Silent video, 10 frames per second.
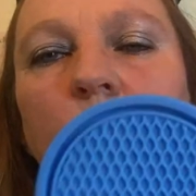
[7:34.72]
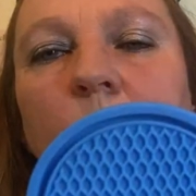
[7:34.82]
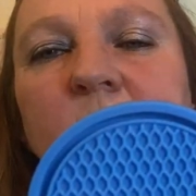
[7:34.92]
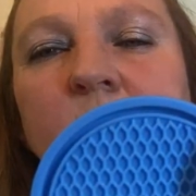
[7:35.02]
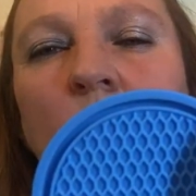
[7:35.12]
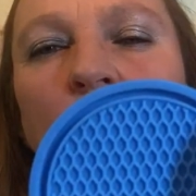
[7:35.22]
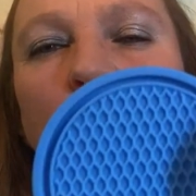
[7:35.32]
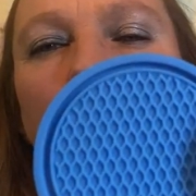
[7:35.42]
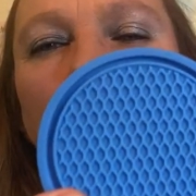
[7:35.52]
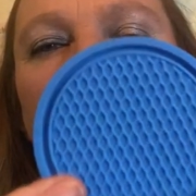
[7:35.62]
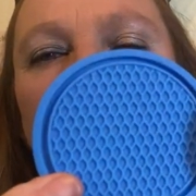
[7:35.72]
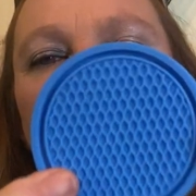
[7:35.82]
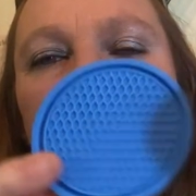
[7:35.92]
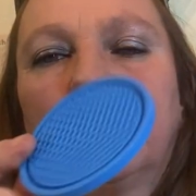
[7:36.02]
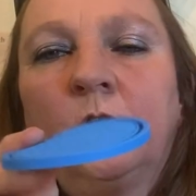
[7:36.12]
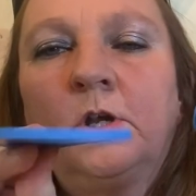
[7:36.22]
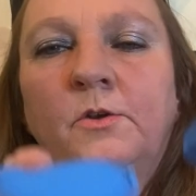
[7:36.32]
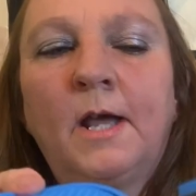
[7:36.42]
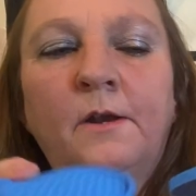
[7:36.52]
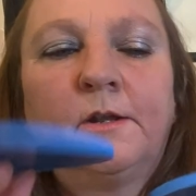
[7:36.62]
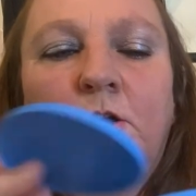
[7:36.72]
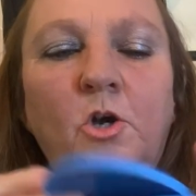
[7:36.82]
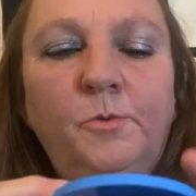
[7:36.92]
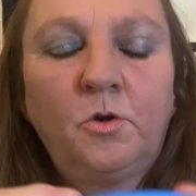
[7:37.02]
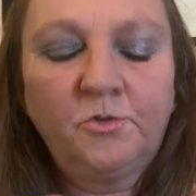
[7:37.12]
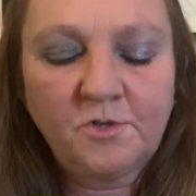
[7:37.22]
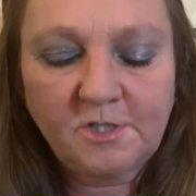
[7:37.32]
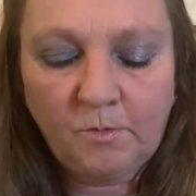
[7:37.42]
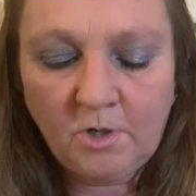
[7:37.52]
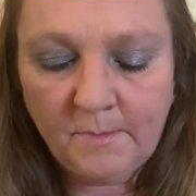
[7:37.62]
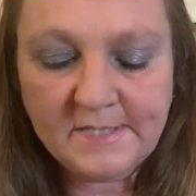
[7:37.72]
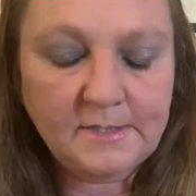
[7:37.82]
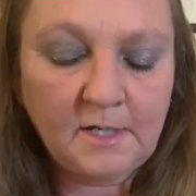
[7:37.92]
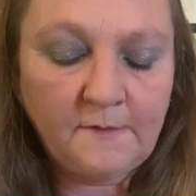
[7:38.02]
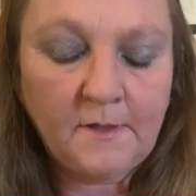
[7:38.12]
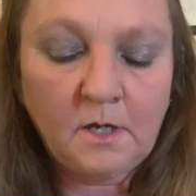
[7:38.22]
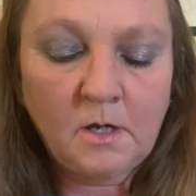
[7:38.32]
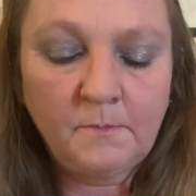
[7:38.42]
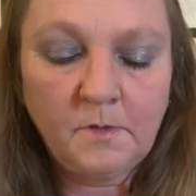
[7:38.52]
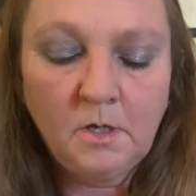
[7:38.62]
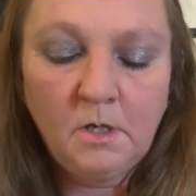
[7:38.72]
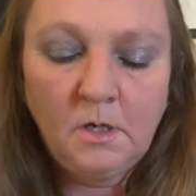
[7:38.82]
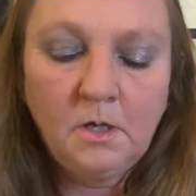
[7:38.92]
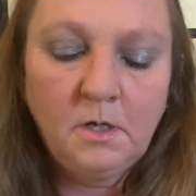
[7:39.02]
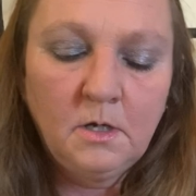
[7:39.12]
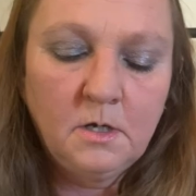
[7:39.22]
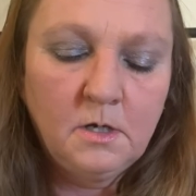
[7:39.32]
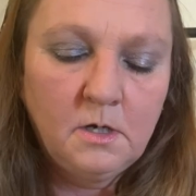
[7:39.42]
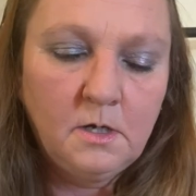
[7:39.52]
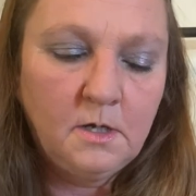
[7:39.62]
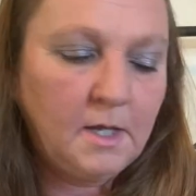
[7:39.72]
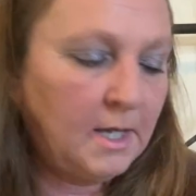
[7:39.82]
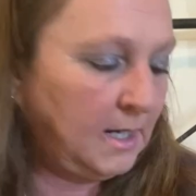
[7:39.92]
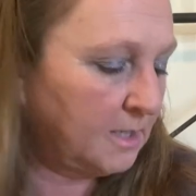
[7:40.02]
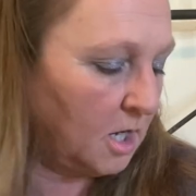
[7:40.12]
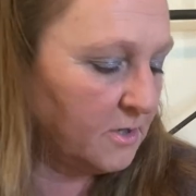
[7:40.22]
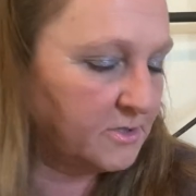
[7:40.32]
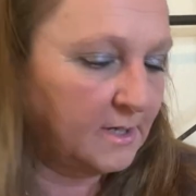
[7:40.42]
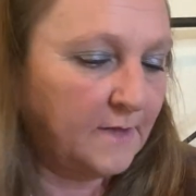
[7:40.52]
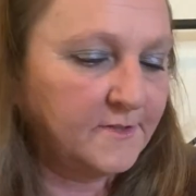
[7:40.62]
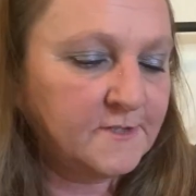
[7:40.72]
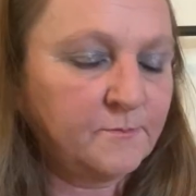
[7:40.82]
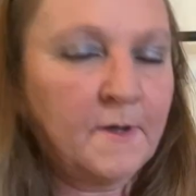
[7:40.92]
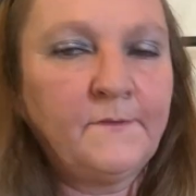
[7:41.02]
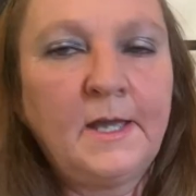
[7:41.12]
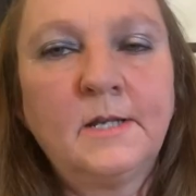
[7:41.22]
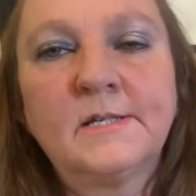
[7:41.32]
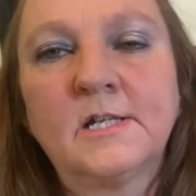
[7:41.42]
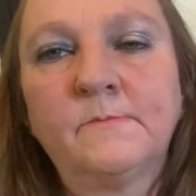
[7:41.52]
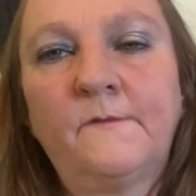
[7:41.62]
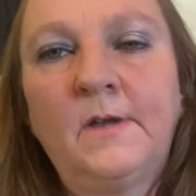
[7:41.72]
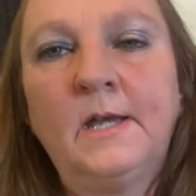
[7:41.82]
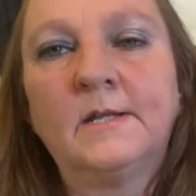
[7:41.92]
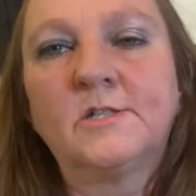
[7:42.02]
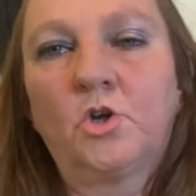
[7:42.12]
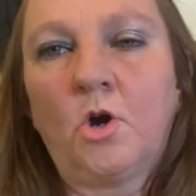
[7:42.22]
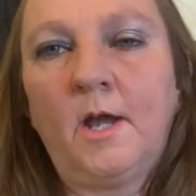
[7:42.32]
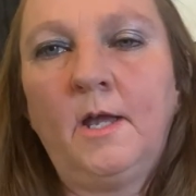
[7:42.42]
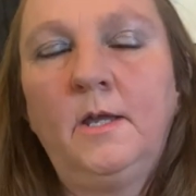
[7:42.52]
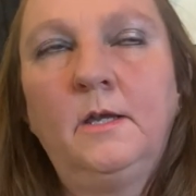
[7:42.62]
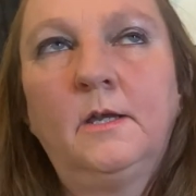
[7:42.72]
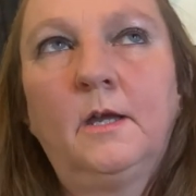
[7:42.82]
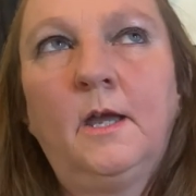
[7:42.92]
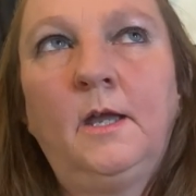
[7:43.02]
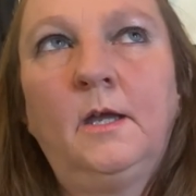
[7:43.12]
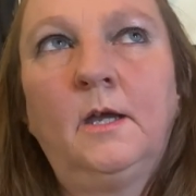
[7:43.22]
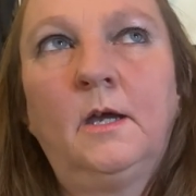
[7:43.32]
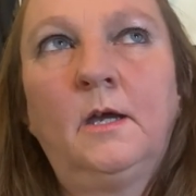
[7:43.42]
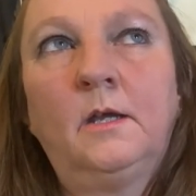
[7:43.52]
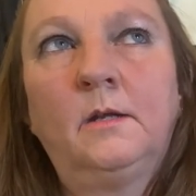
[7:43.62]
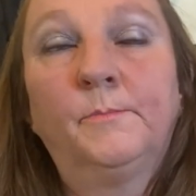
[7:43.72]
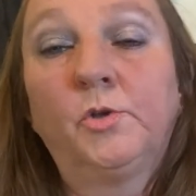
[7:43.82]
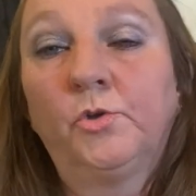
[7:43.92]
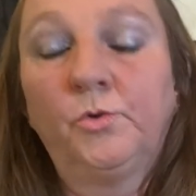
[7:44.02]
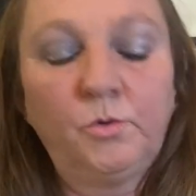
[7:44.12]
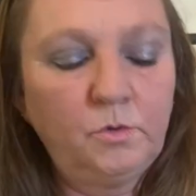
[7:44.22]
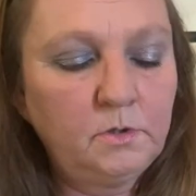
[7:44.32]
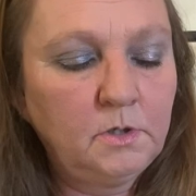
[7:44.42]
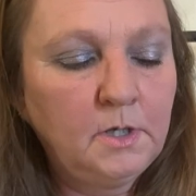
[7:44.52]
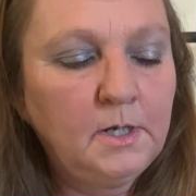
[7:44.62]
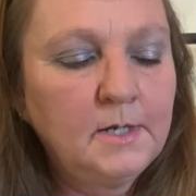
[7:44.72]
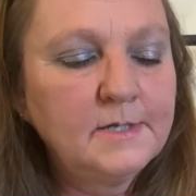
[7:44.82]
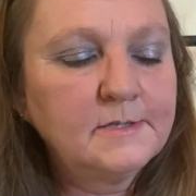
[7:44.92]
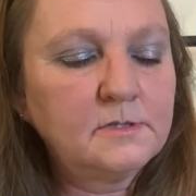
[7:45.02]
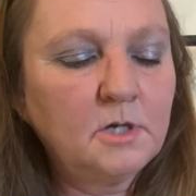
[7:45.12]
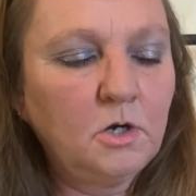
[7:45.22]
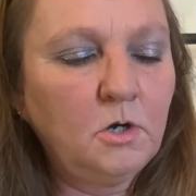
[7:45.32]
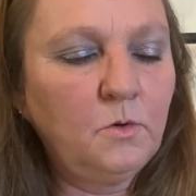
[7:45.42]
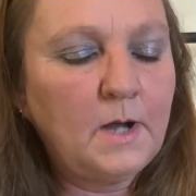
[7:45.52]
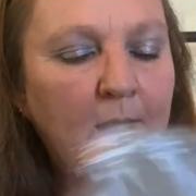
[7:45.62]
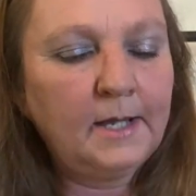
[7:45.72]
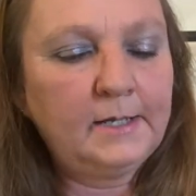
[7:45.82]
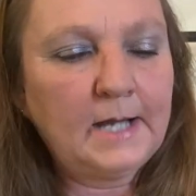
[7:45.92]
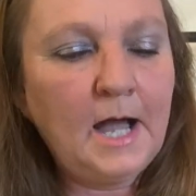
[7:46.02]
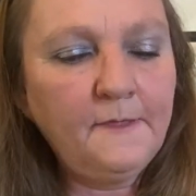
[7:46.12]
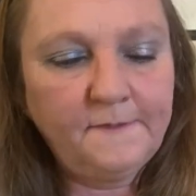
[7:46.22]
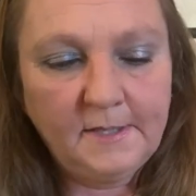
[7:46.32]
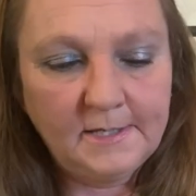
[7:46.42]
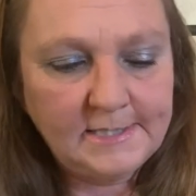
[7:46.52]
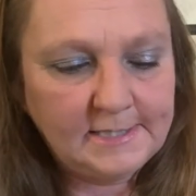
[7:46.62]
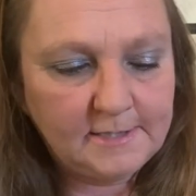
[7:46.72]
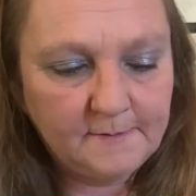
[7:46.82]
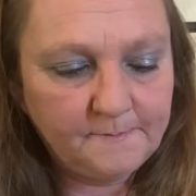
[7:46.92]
so these are going to go down in the cup holders so we don't mess anything up. And I also got this for my van because my van is gray and blue. So I got this.